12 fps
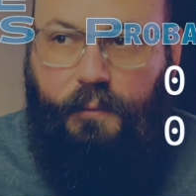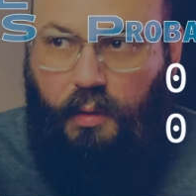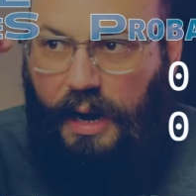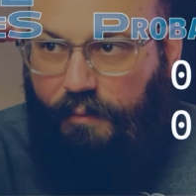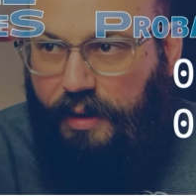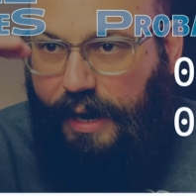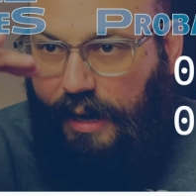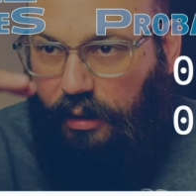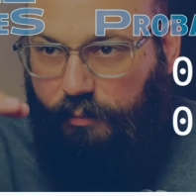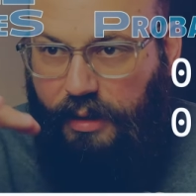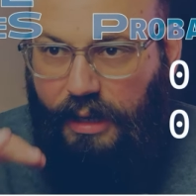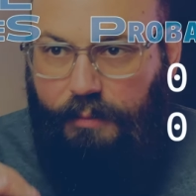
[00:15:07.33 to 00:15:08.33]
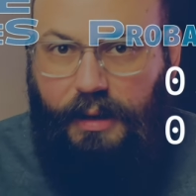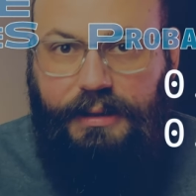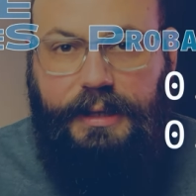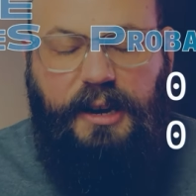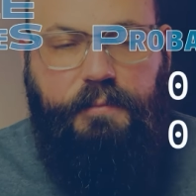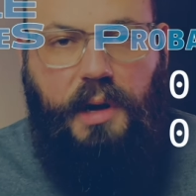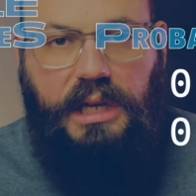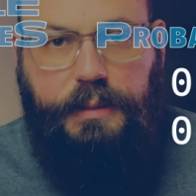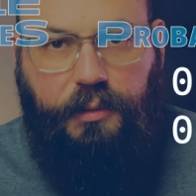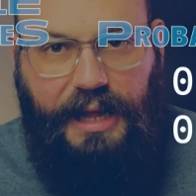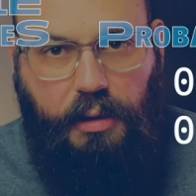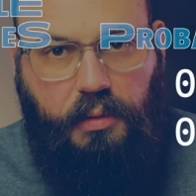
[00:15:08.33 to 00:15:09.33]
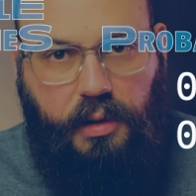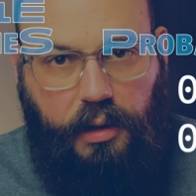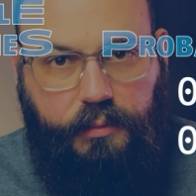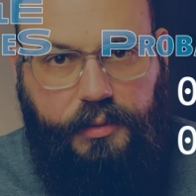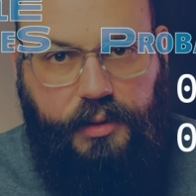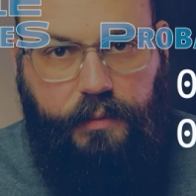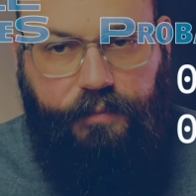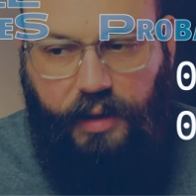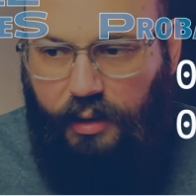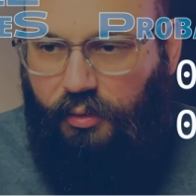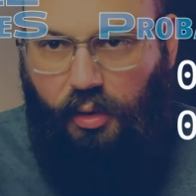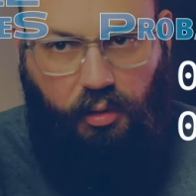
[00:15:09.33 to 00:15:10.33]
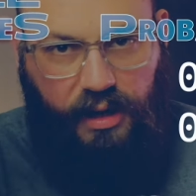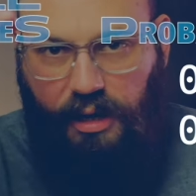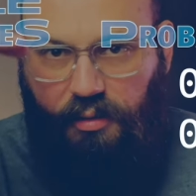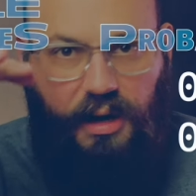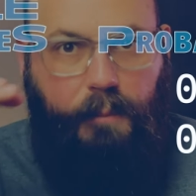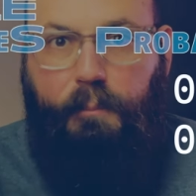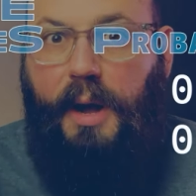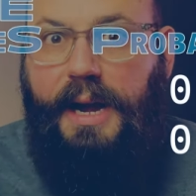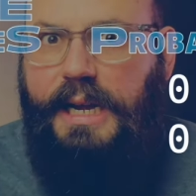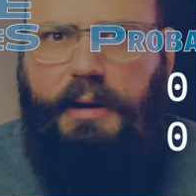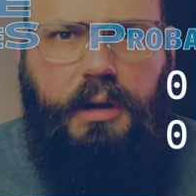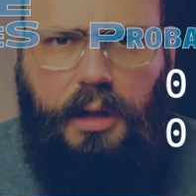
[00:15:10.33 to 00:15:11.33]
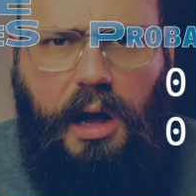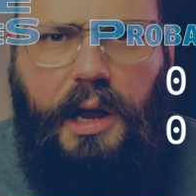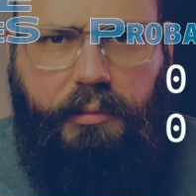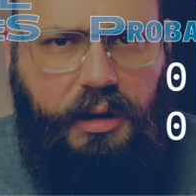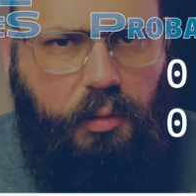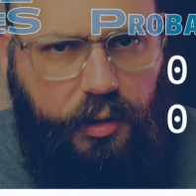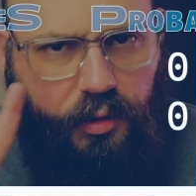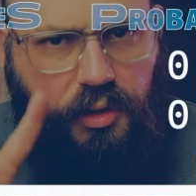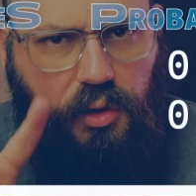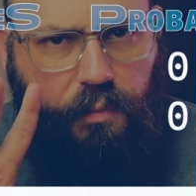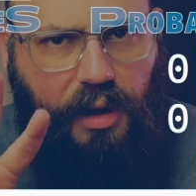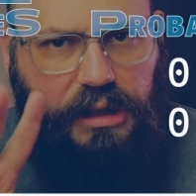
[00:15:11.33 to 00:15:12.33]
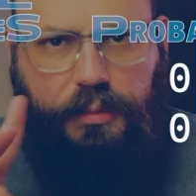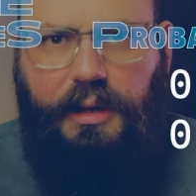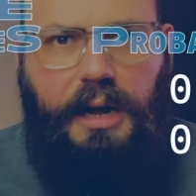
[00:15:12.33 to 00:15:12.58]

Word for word: for every element in my set of possible outcomes. And so here in a binary lottery where there's two possible